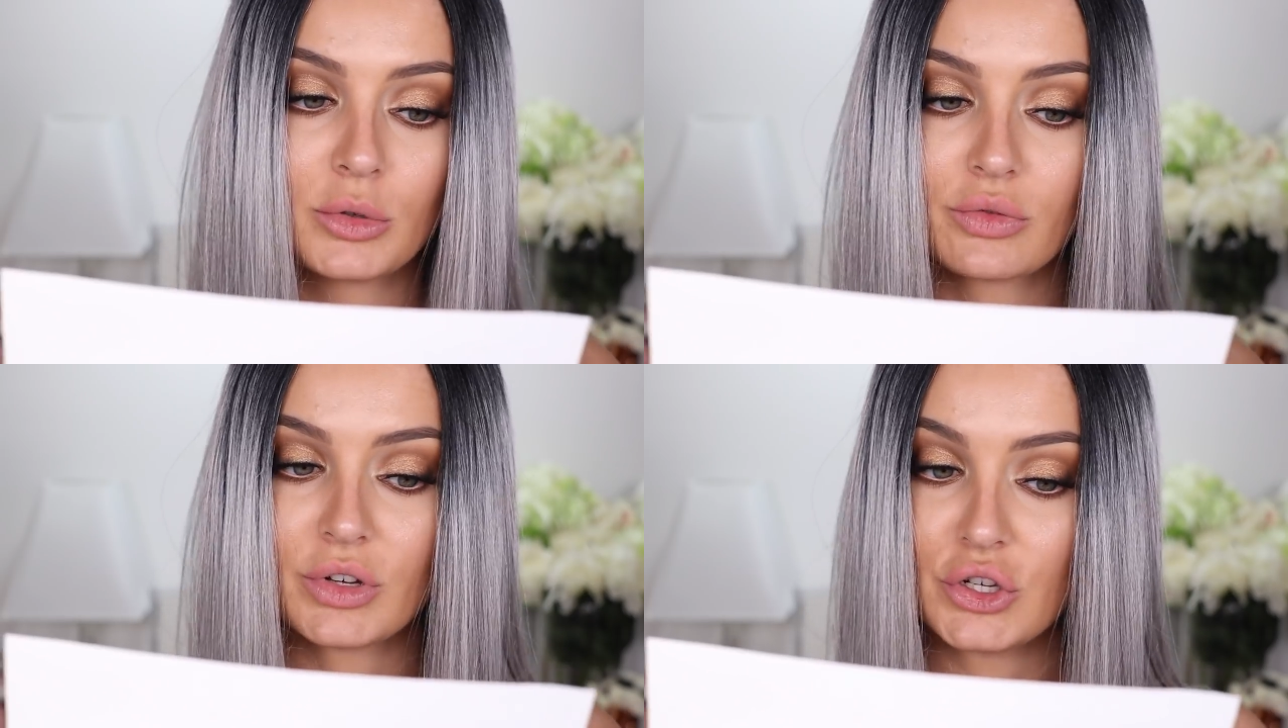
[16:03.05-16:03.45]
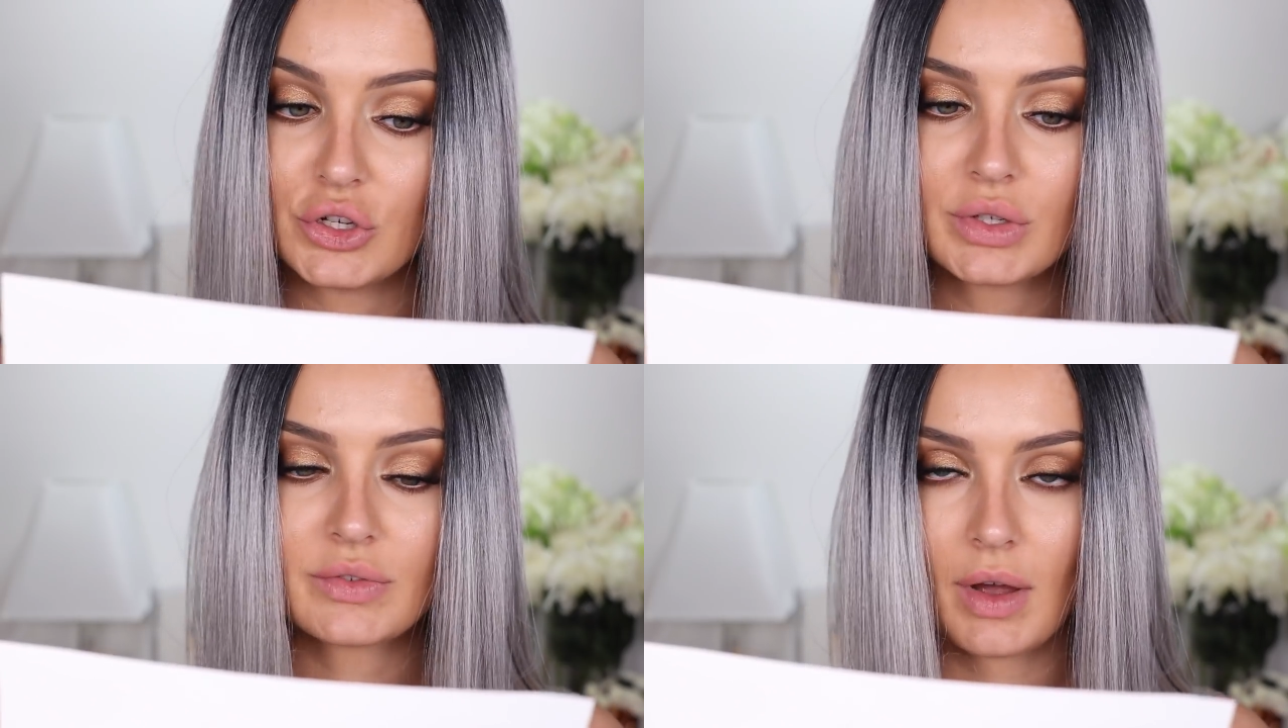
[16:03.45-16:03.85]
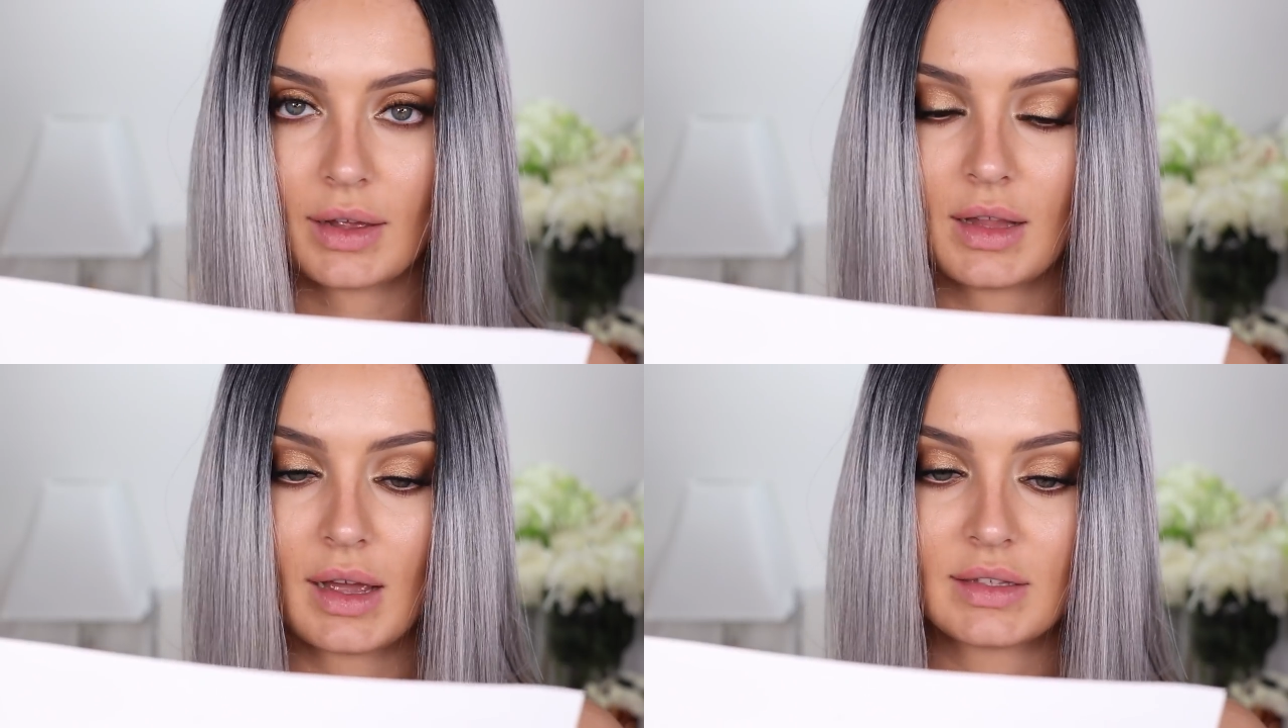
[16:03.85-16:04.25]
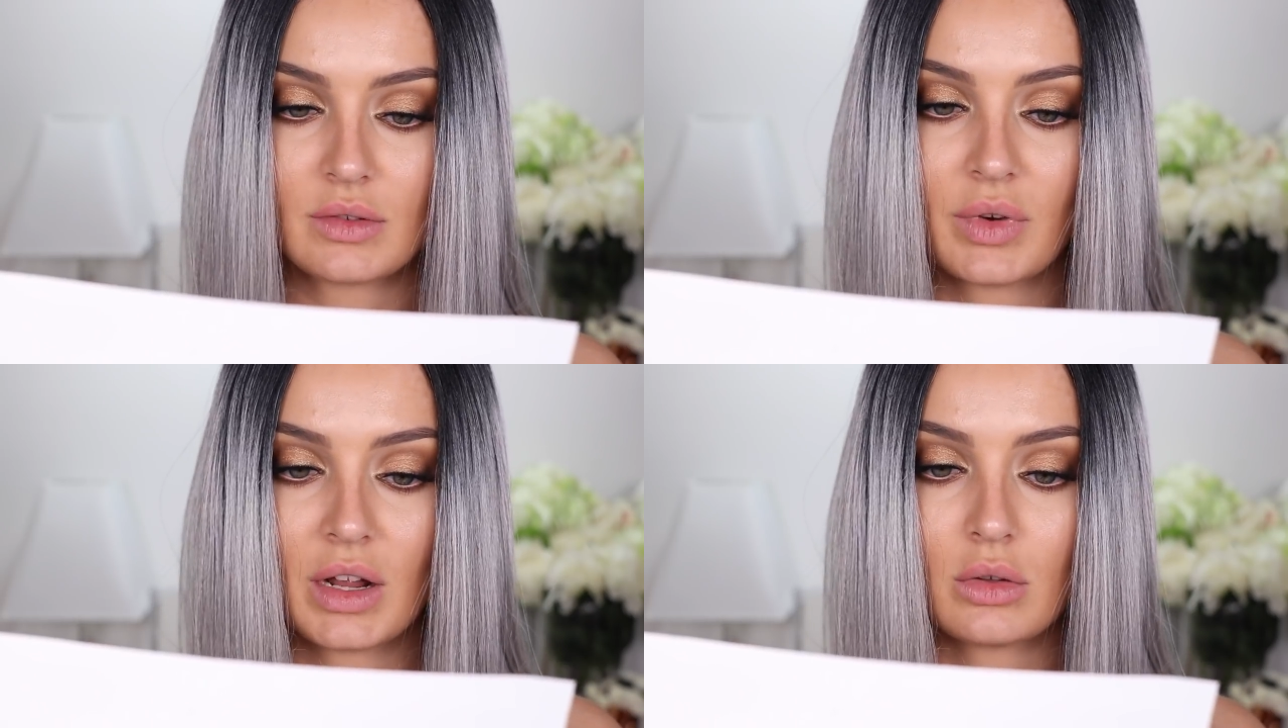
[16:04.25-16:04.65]
to reduce fine lines
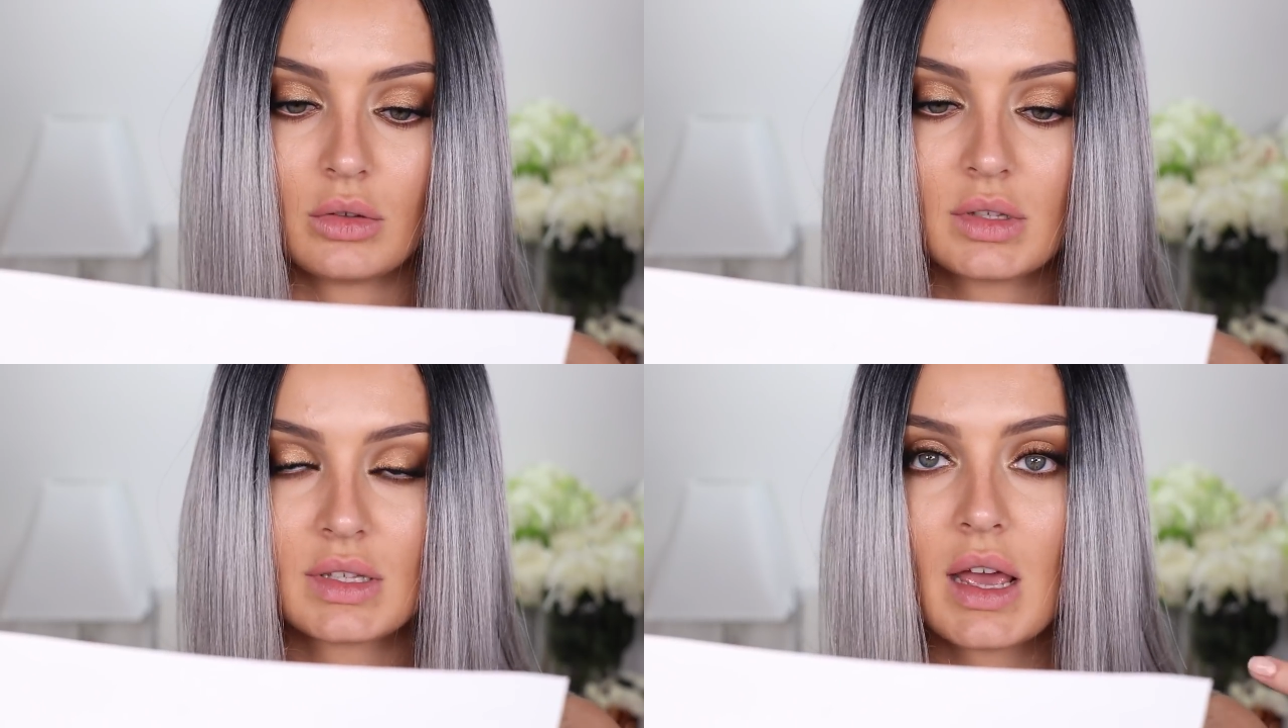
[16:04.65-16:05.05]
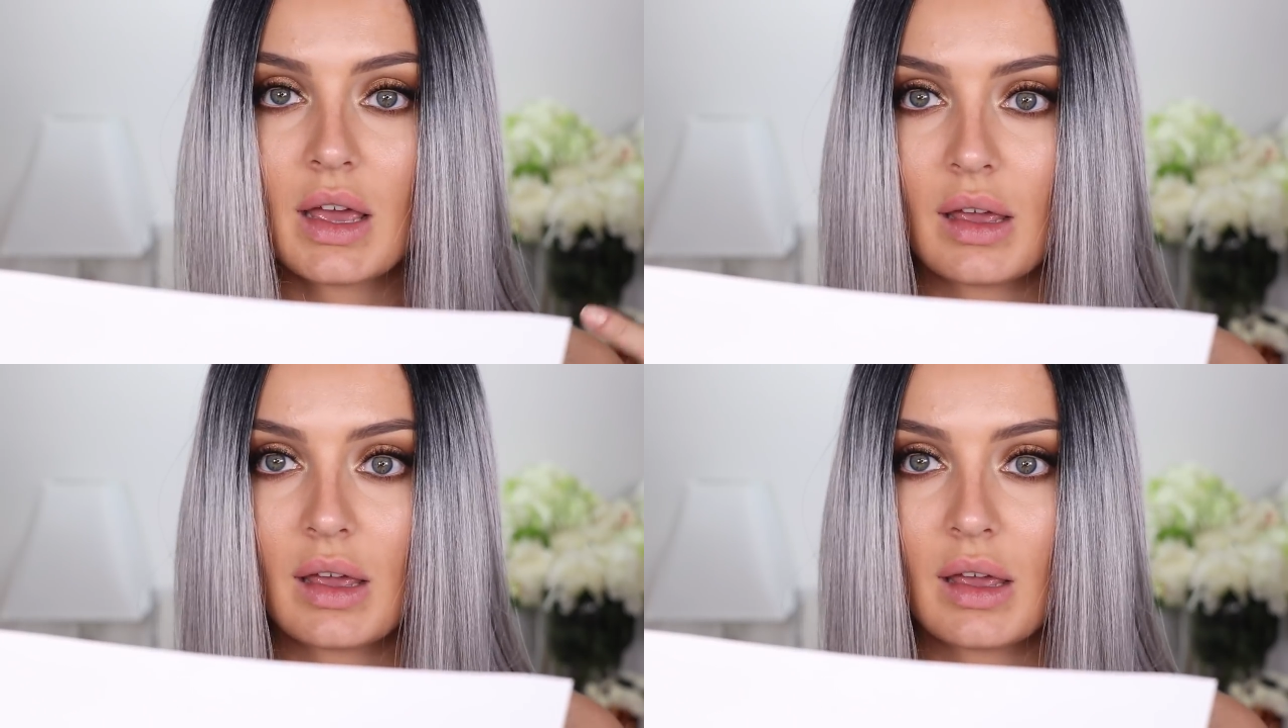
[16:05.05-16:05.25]
and wrinkles,